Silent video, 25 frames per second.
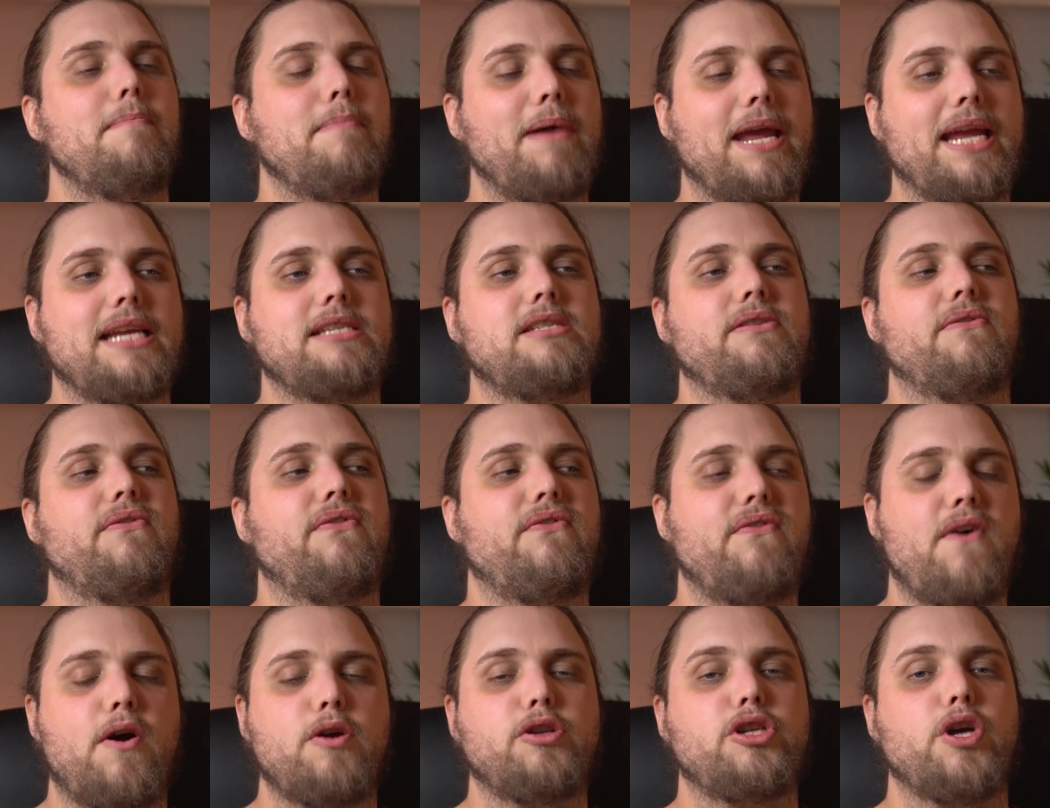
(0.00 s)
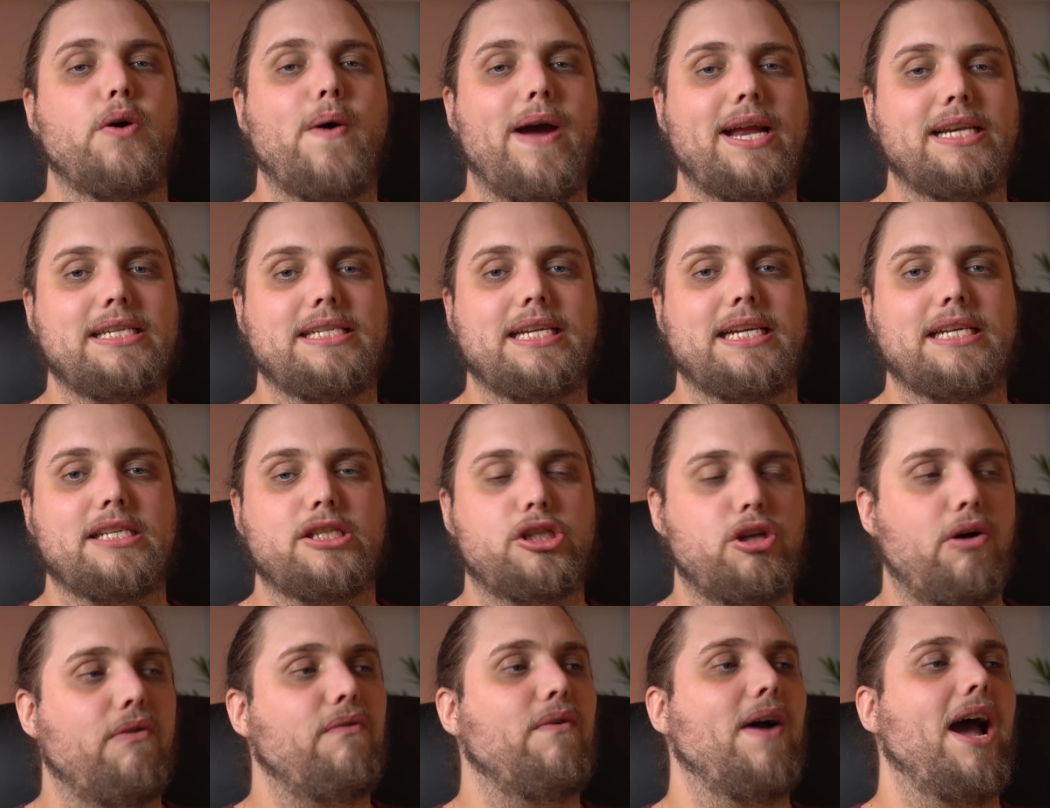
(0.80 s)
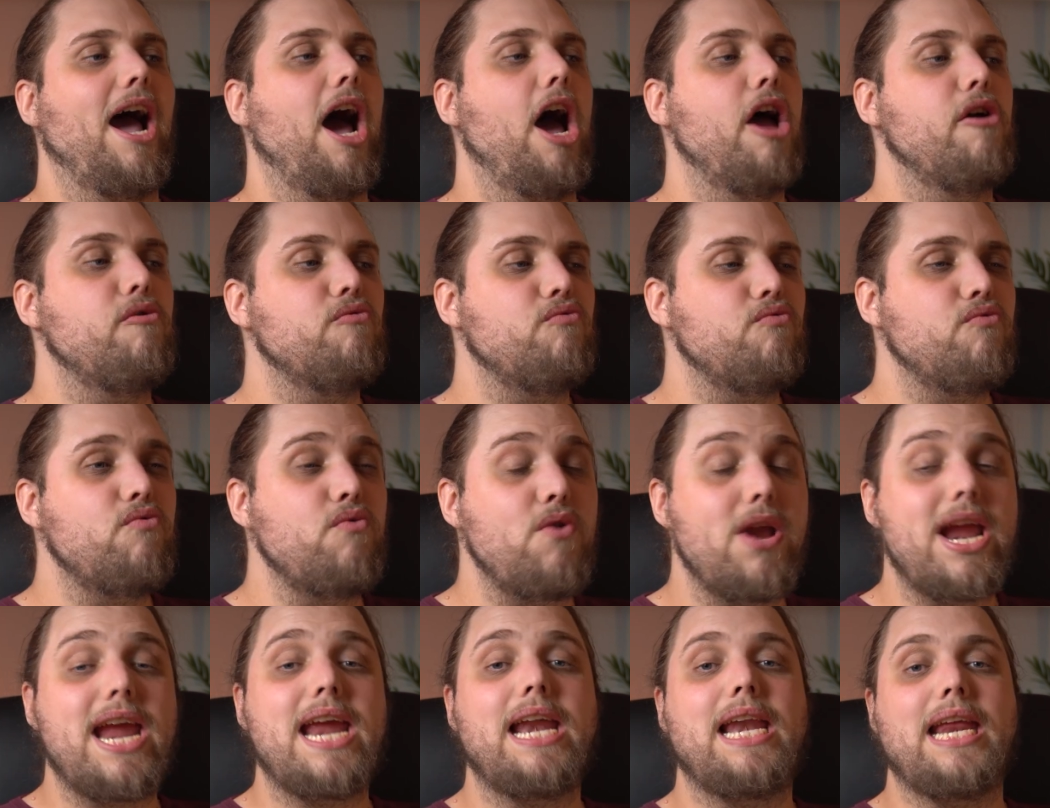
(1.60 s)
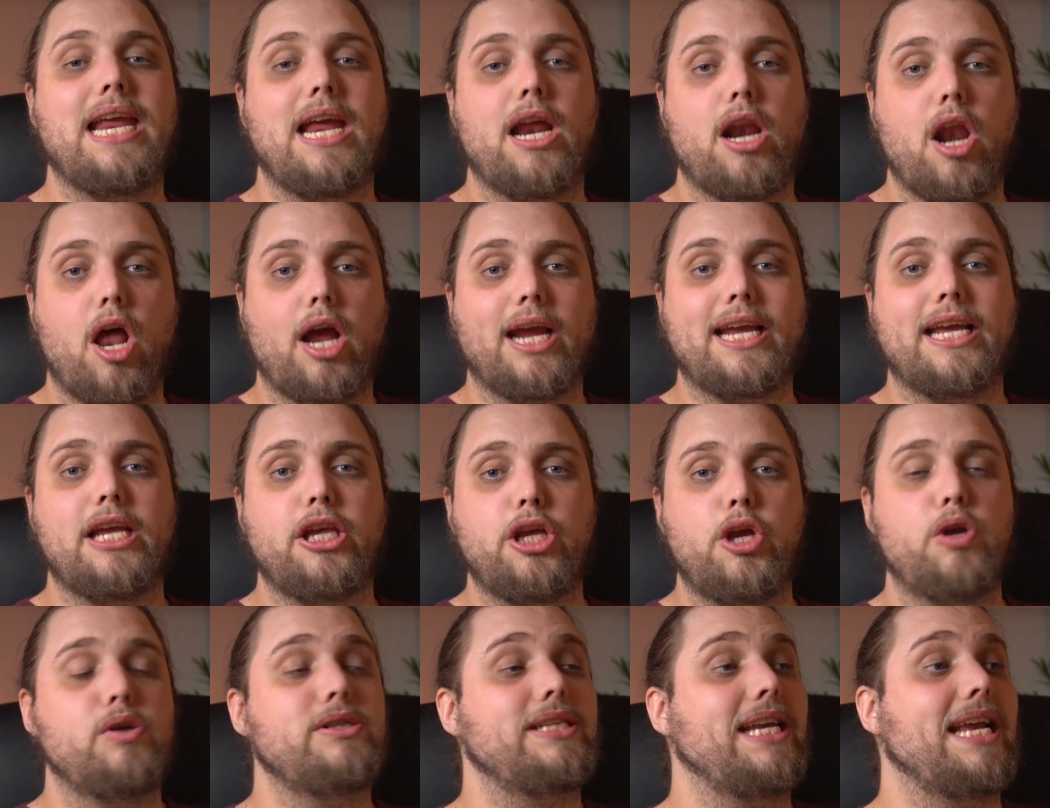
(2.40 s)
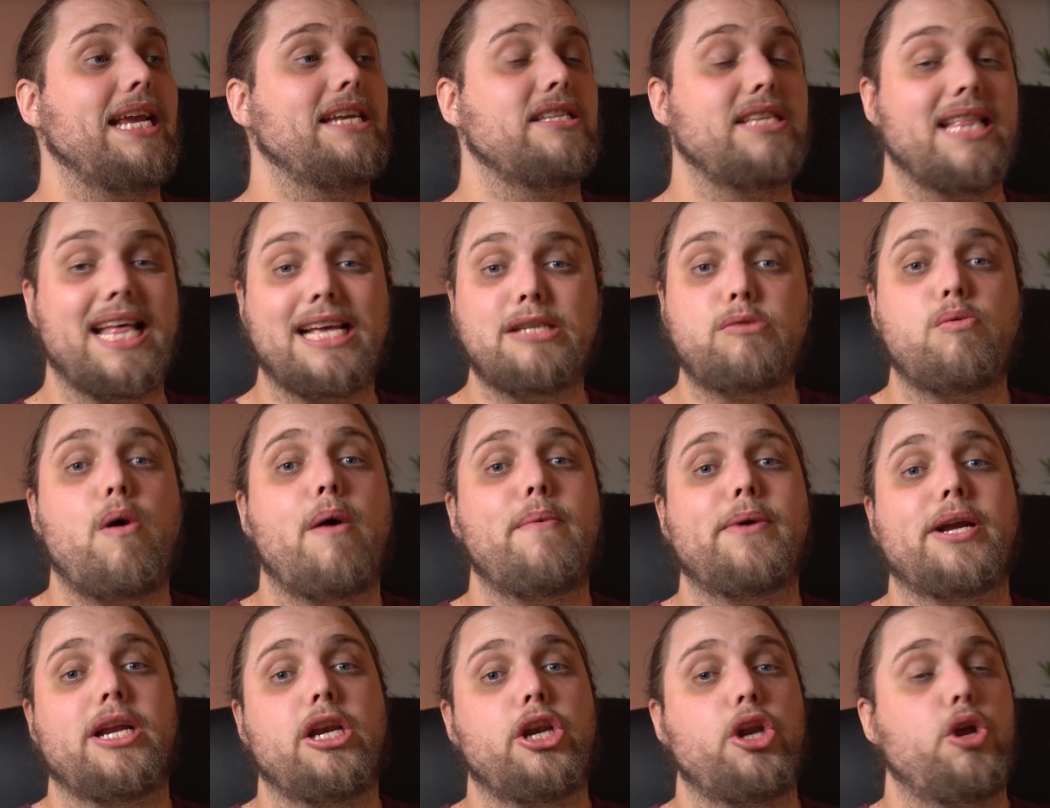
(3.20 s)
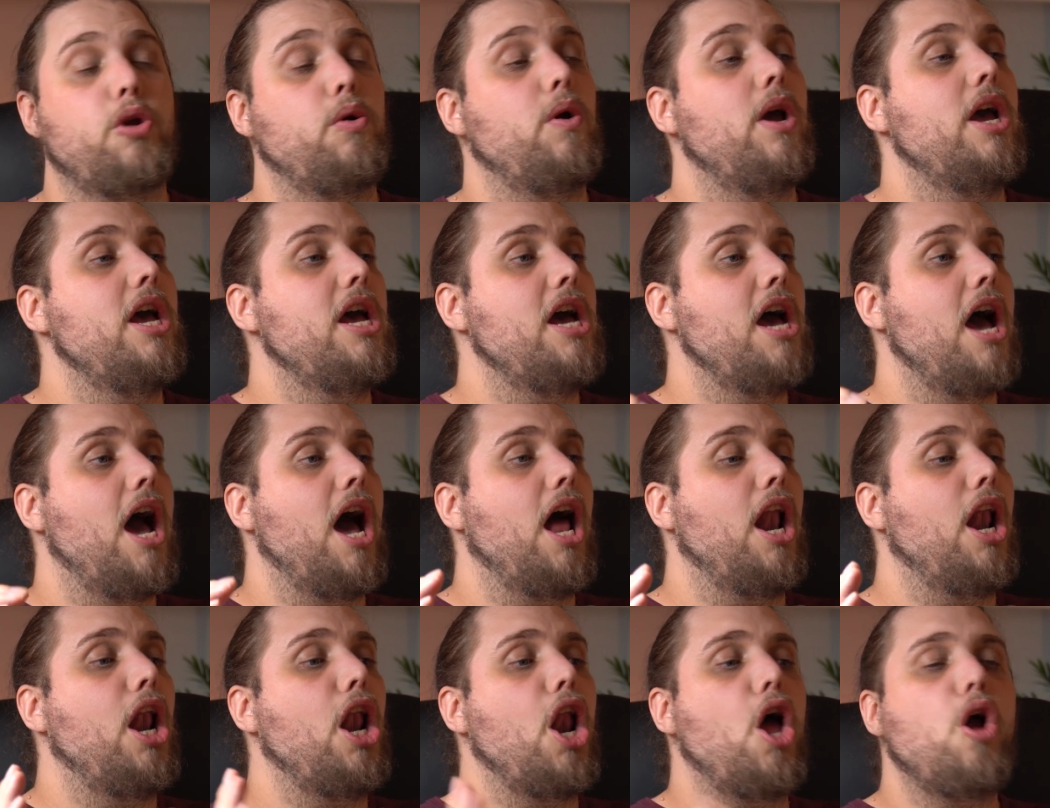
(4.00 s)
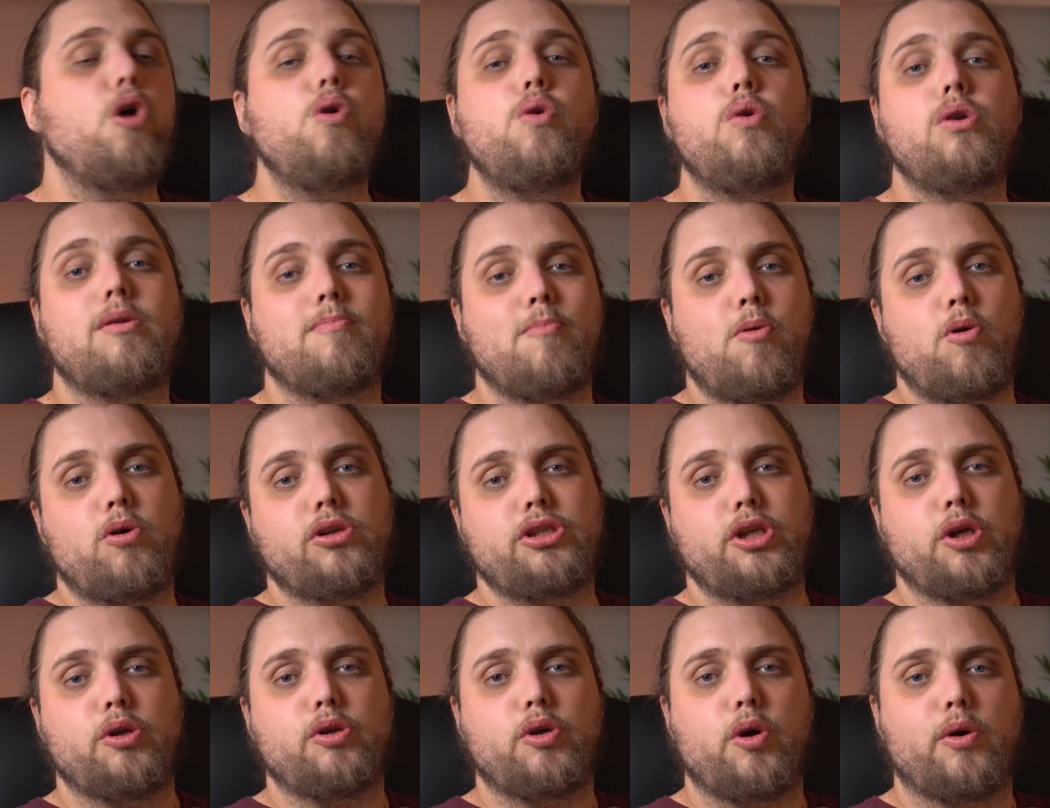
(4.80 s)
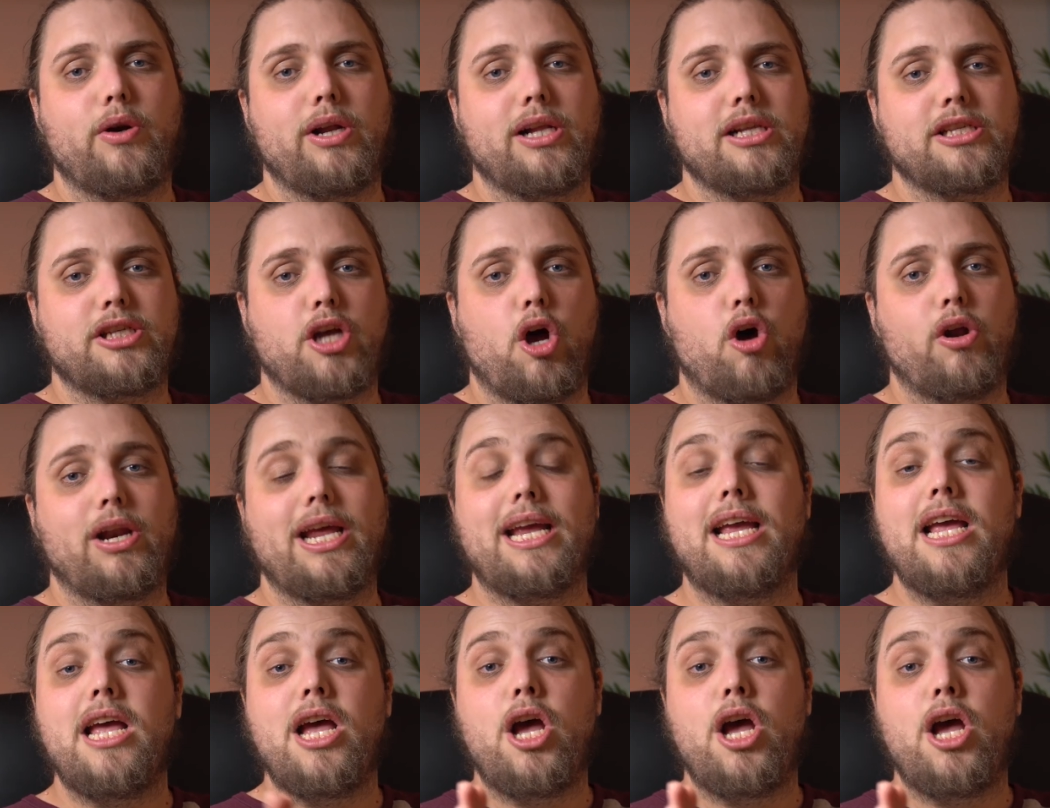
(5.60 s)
piece of photo editing software. I really like using it. So that's why we're gonna do a load more tutorials on it,